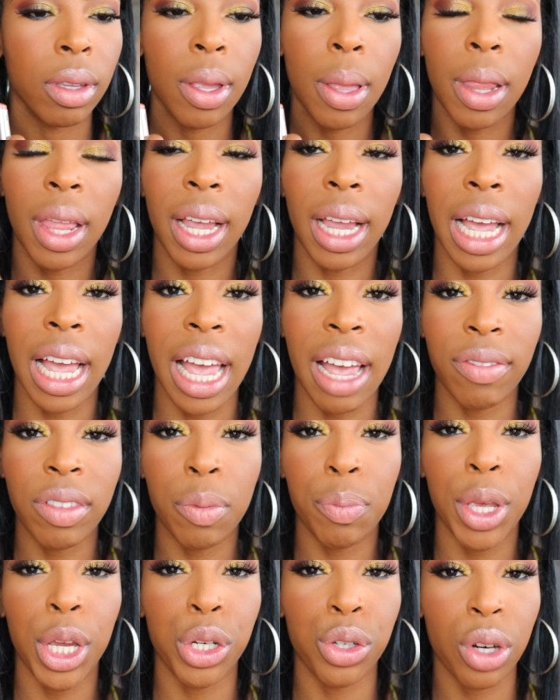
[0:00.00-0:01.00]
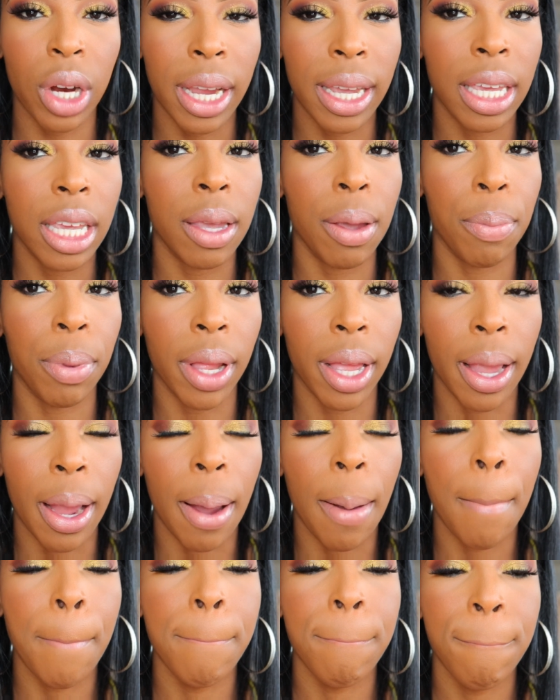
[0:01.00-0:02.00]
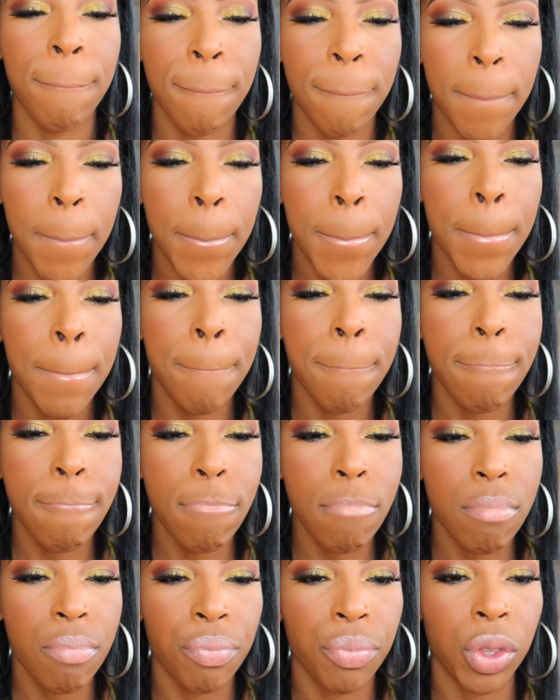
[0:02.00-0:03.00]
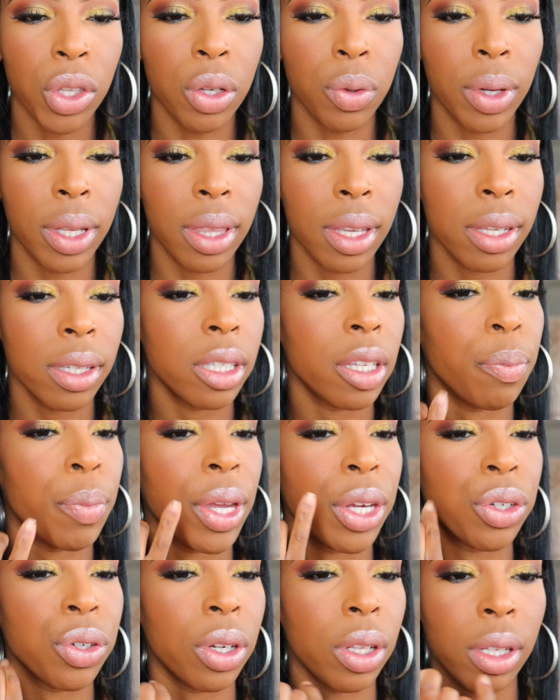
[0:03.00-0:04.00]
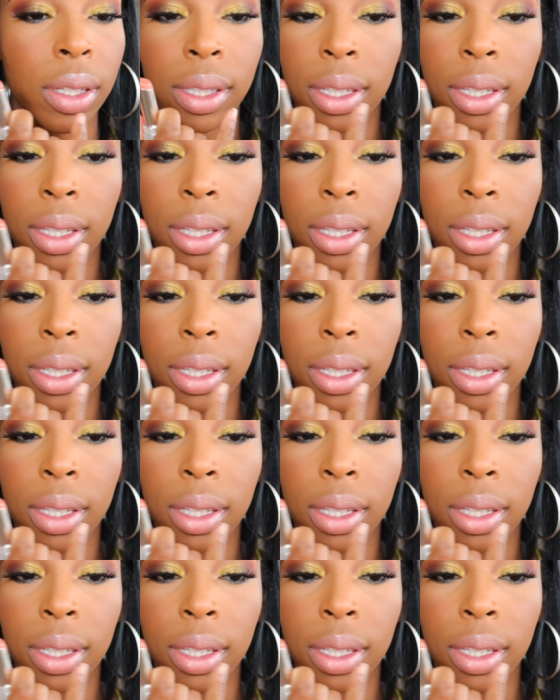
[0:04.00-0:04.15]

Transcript: Like, I have to make sure I keep like doing this to make sure it looks